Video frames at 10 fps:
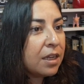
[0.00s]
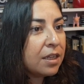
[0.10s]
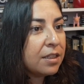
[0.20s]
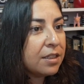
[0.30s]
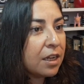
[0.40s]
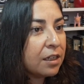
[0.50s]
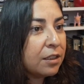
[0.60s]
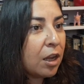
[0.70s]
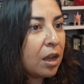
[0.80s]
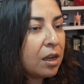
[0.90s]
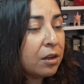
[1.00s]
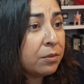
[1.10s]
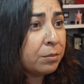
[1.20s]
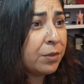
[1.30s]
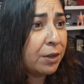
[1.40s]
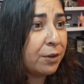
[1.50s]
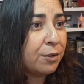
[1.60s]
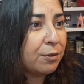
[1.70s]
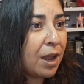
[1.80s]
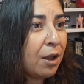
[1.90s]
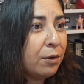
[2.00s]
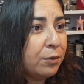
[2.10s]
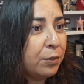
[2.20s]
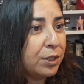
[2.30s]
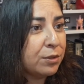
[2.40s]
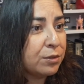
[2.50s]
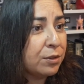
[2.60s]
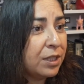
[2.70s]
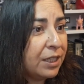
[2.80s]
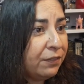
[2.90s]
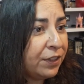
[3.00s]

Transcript: Indian Burial Ground. We used to live